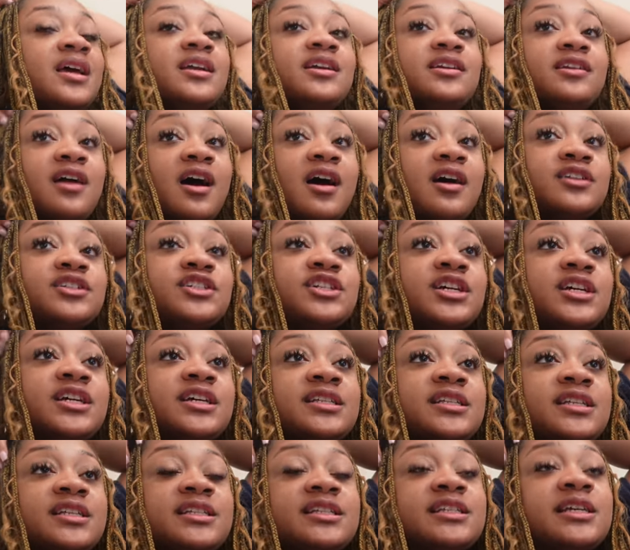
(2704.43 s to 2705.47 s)
Nausea
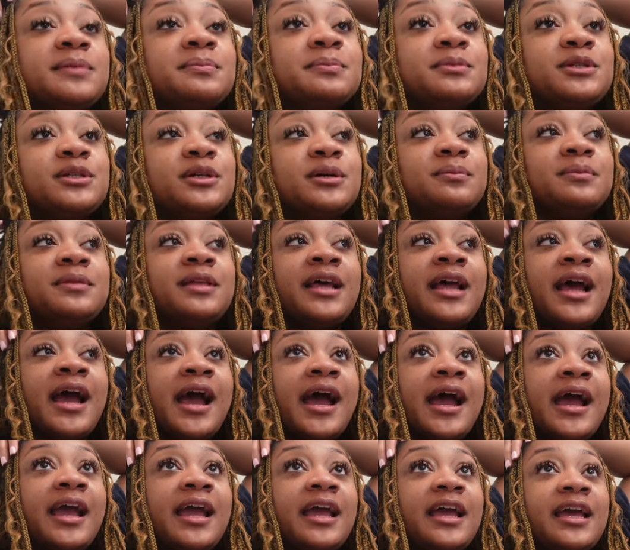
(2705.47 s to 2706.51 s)
is a symptom that
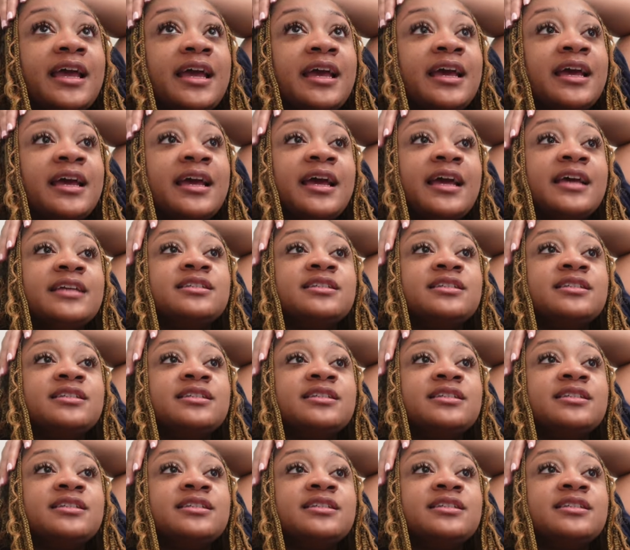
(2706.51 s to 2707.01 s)
I had